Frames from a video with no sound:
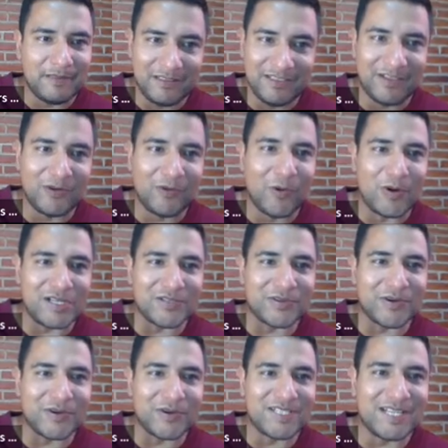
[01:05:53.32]
No
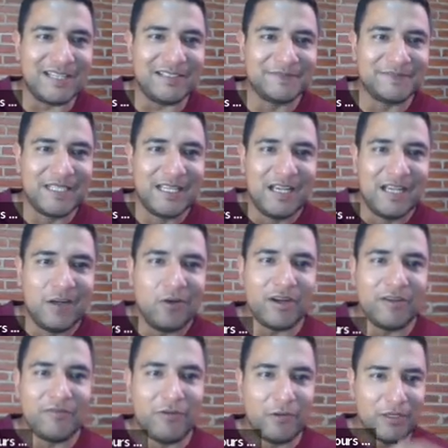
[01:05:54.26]
worries, Rosa.
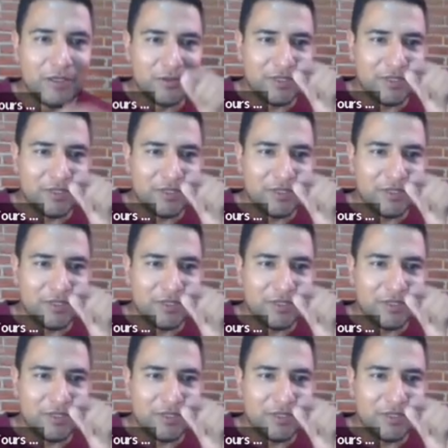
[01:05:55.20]
Looking forward